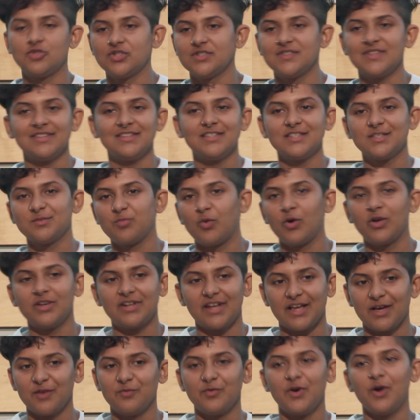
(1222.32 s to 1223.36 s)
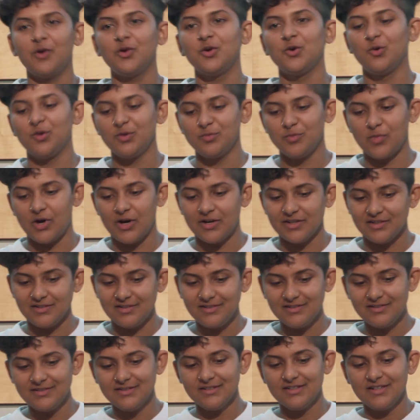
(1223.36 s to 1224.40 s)
is at this point like a very old
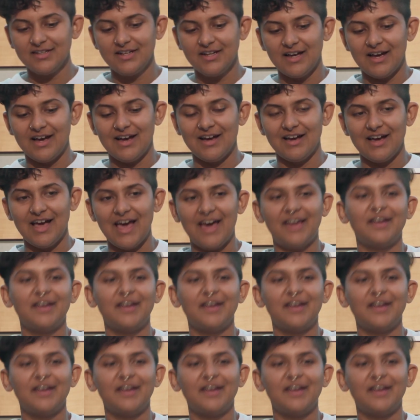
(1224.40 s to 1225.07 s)
model, had